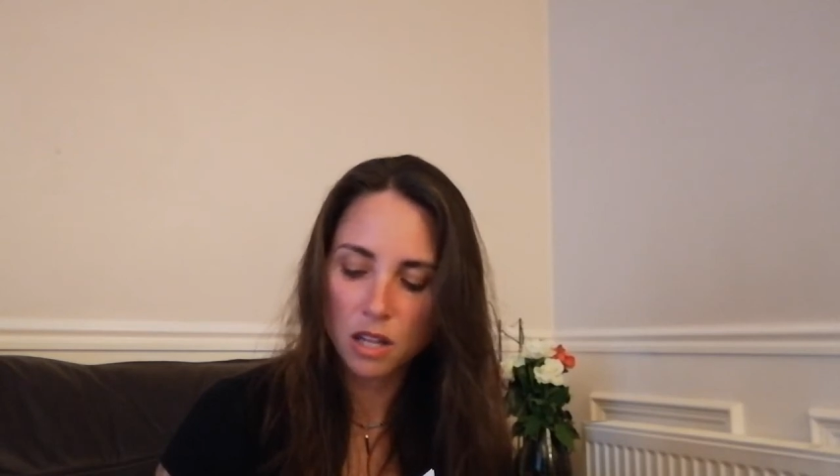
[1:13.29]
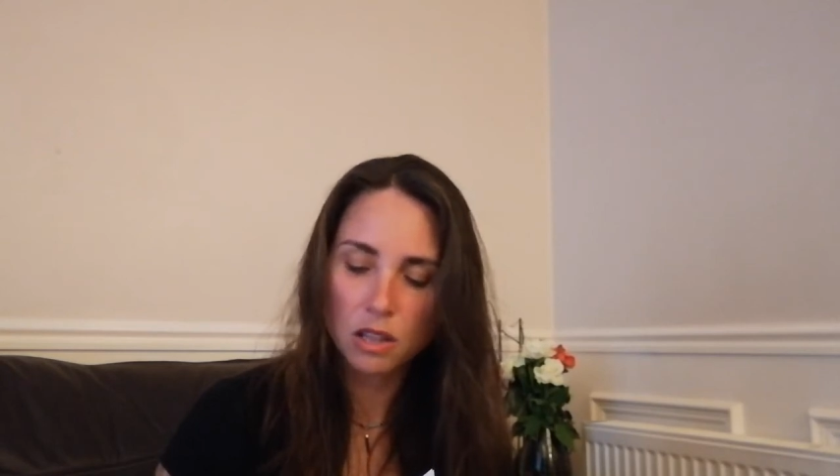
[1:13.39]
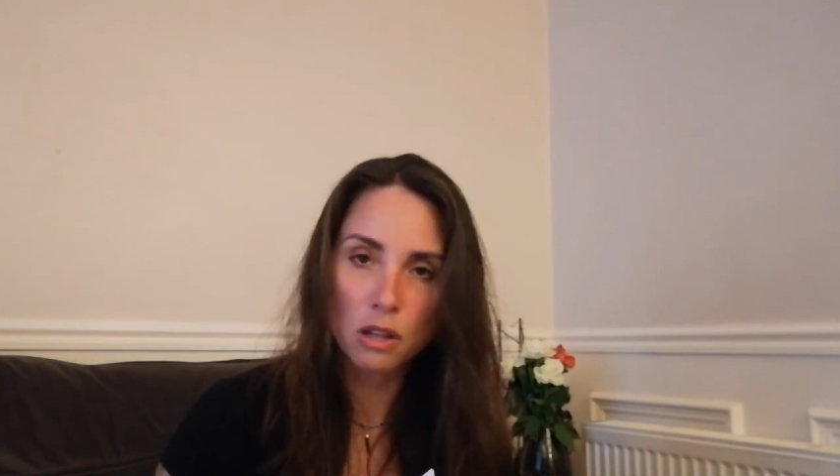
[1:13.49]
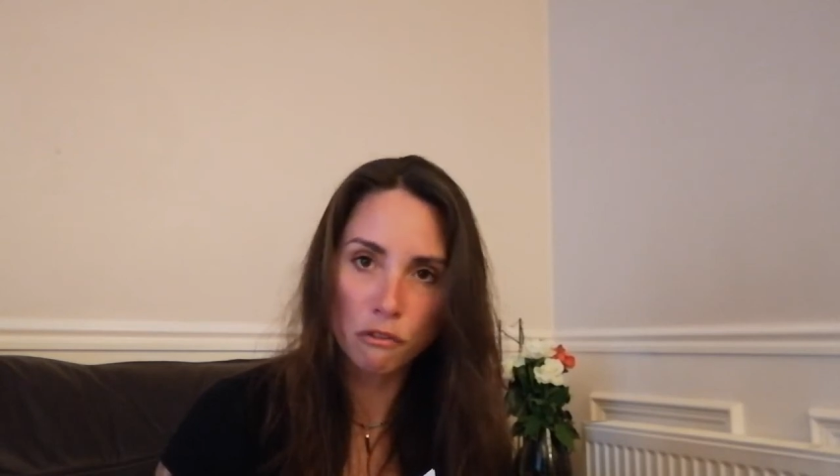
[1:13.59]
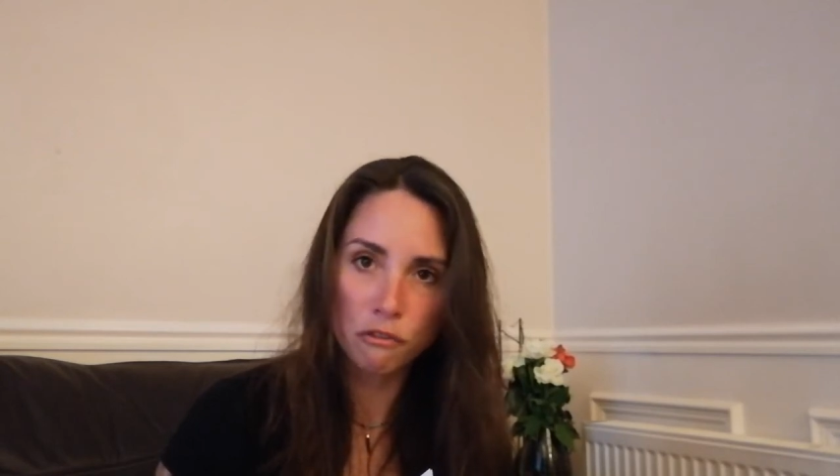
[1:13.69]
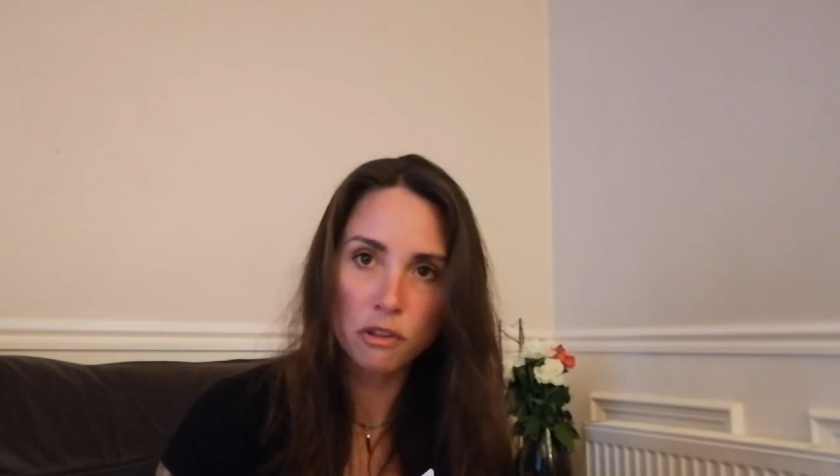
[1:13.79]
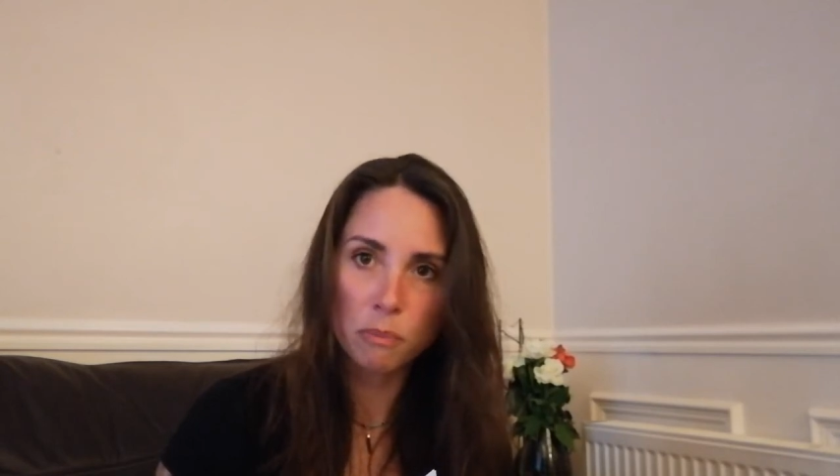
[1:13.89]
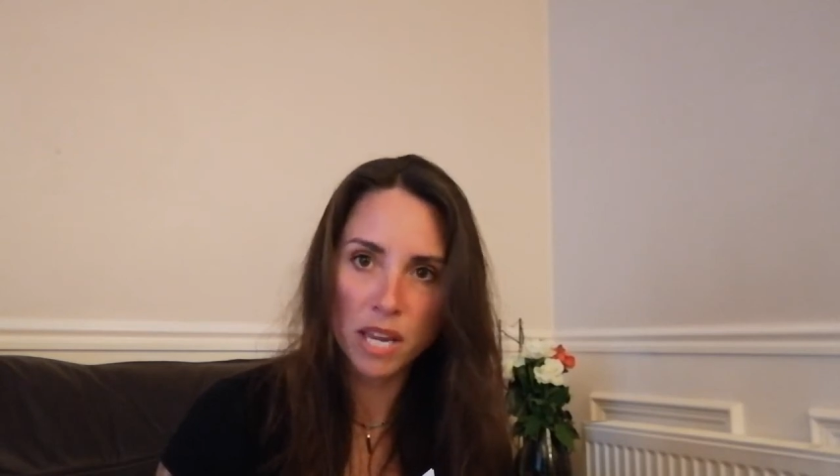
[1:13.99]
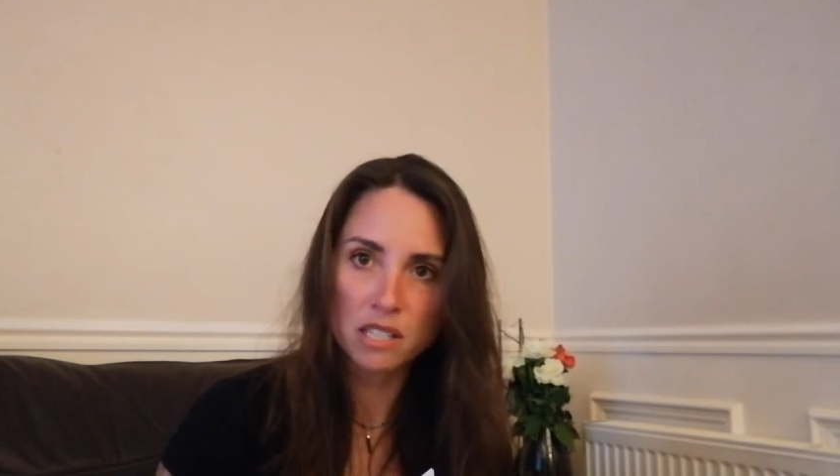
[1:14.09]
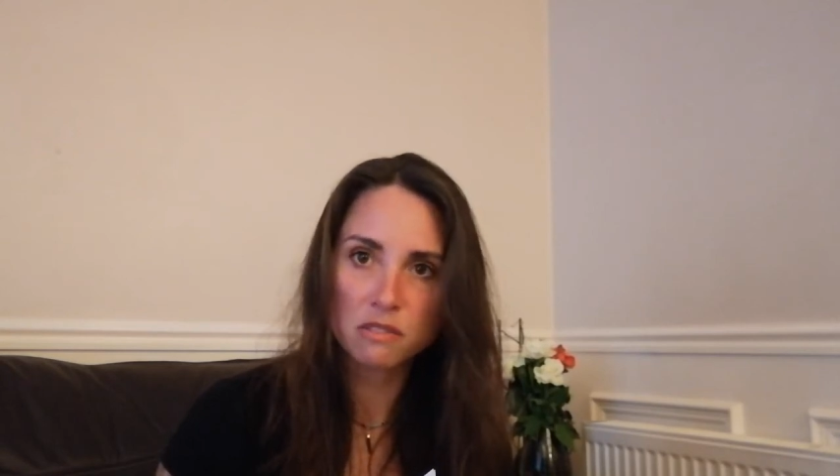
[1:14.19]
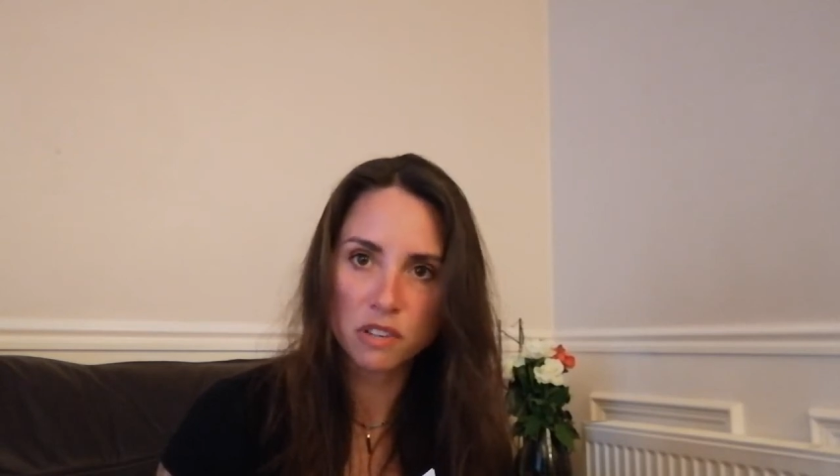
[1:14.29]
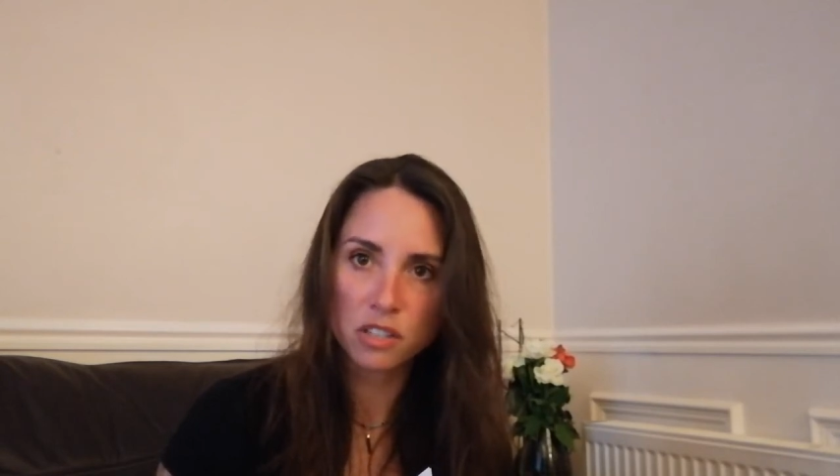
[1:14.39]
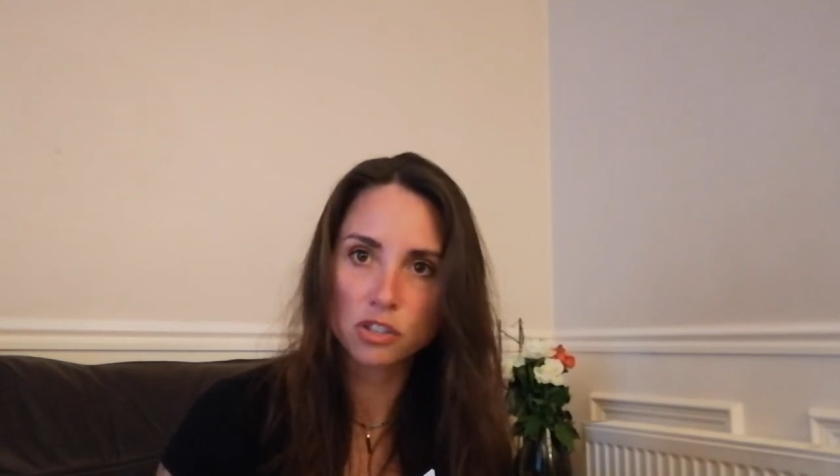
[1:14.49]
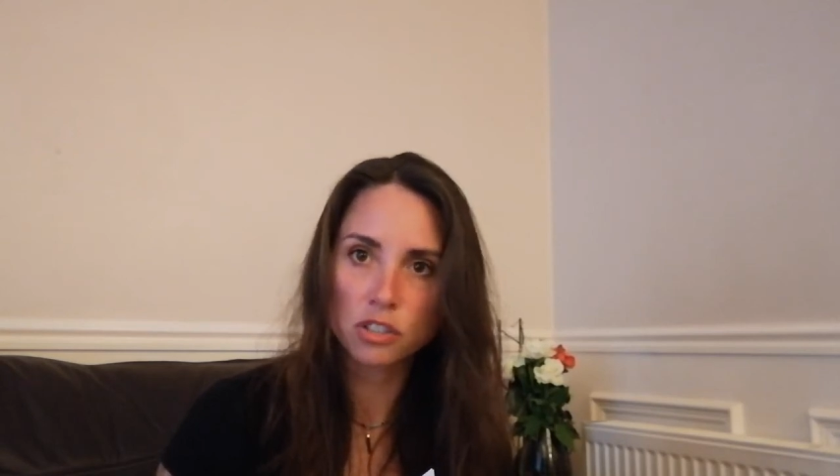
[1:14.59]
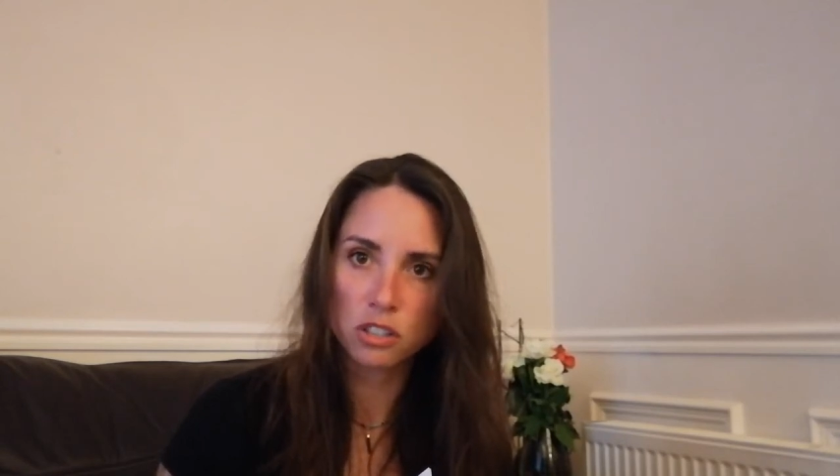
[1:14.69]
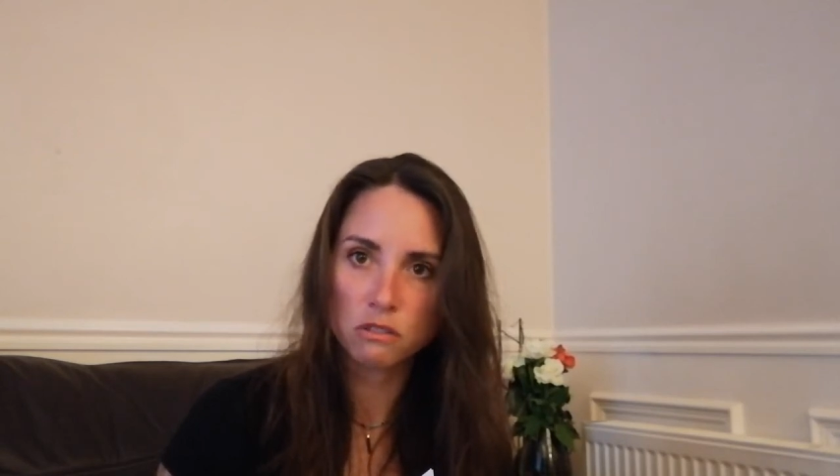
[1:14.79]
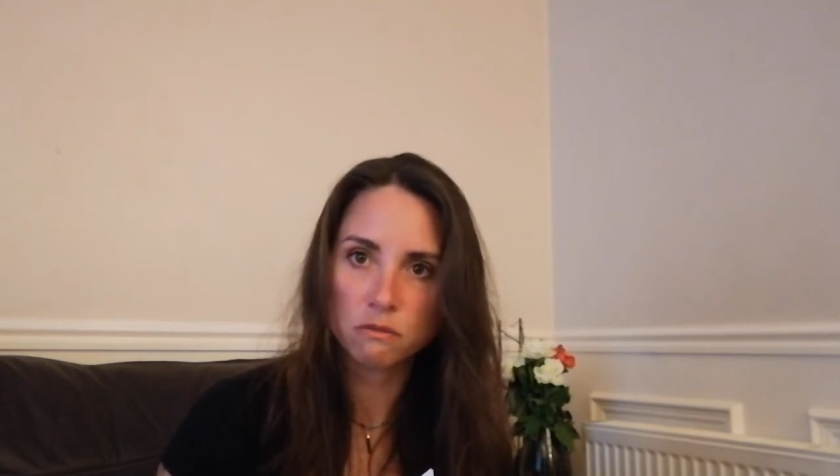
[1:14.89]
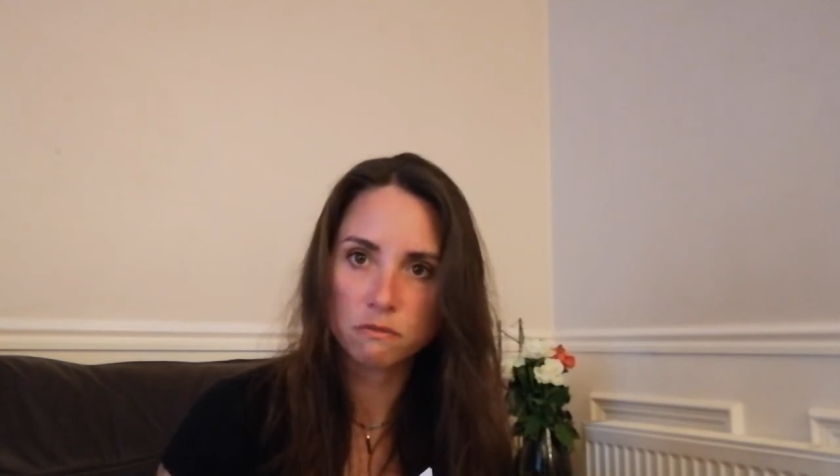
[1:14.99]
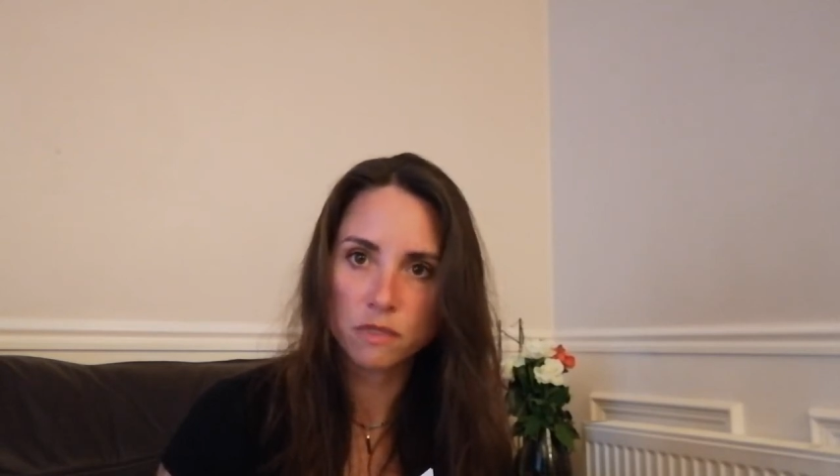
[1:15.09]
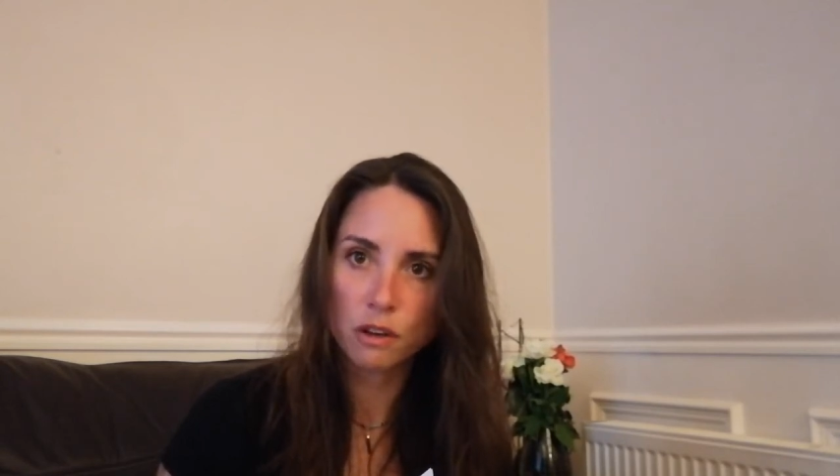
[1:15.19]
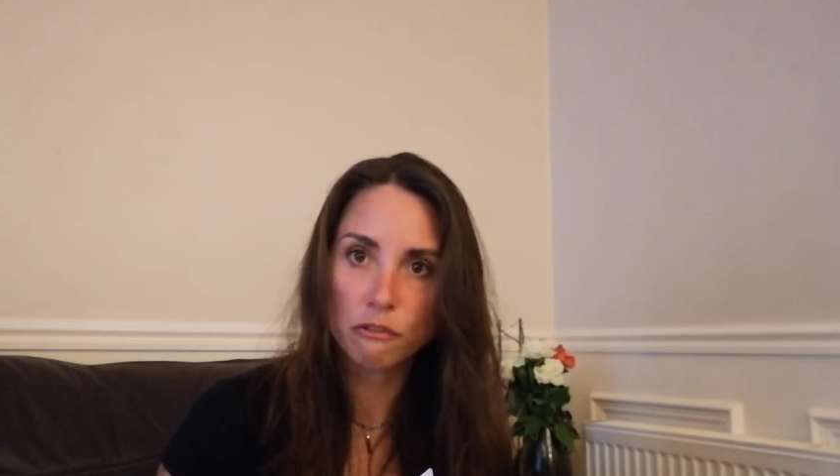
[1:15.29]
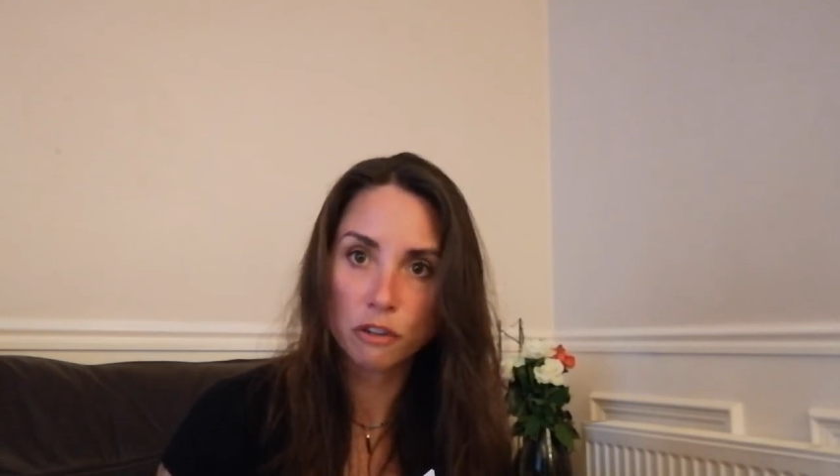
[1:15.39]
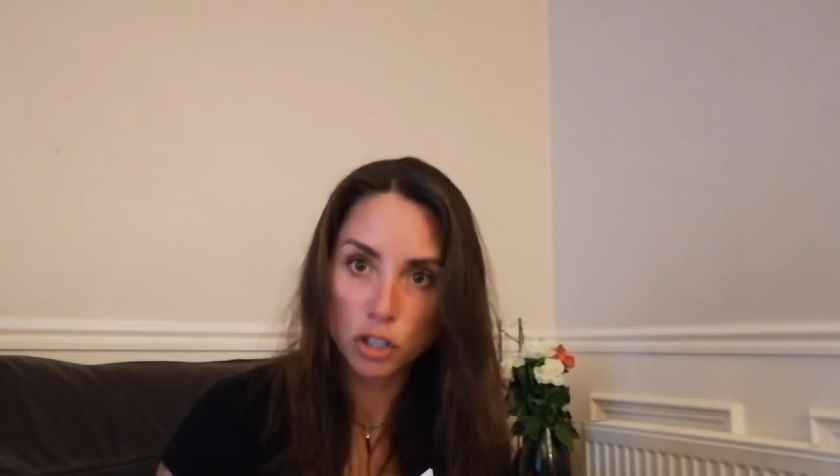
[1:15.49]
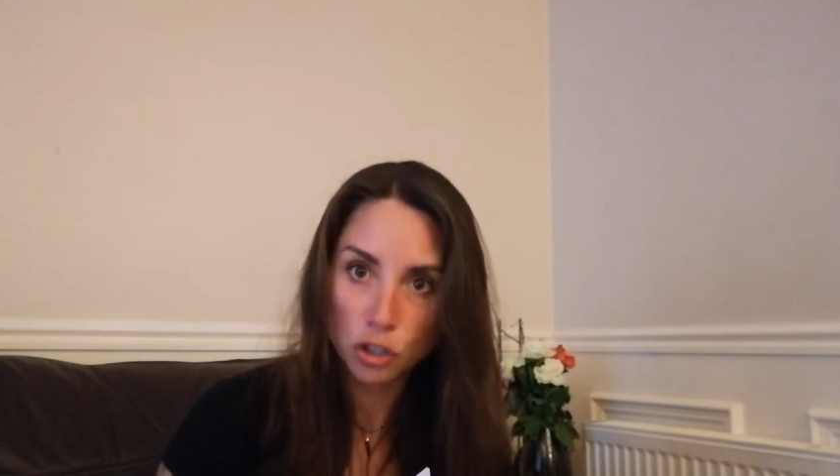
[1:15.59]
Love the best version of you for